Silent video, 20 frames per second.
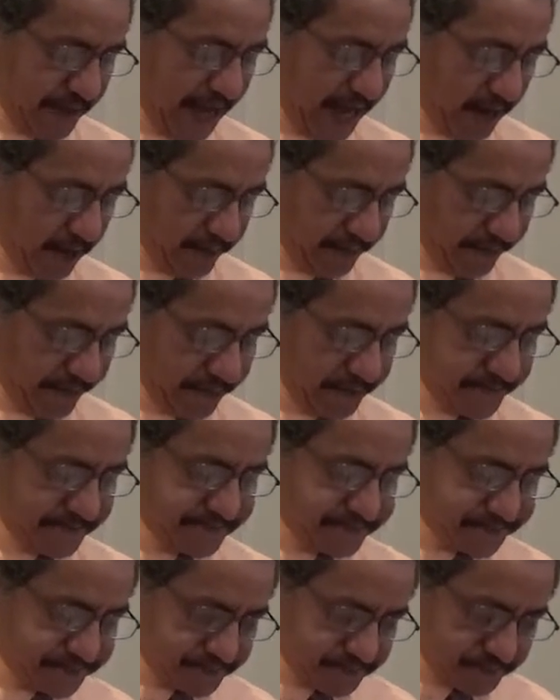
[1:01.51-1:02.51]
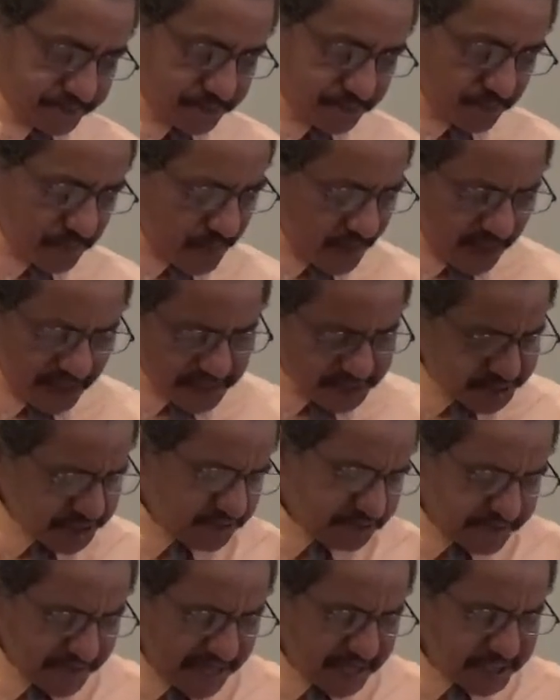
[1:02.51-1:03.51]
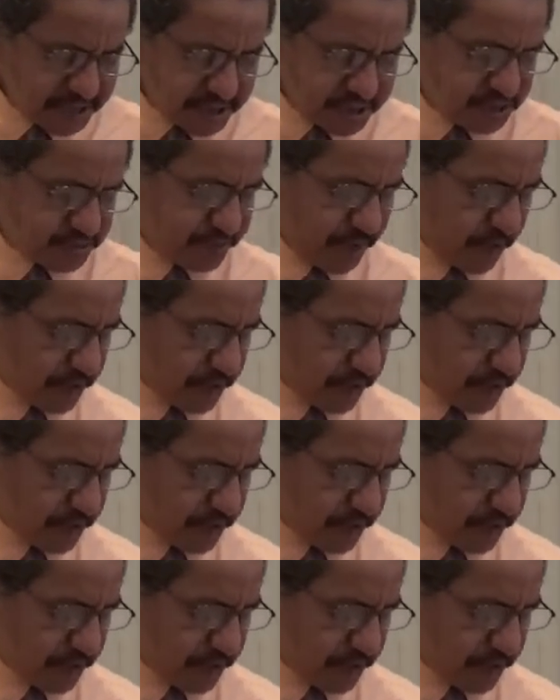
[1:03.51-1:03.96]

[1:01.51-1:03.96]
power. Some nations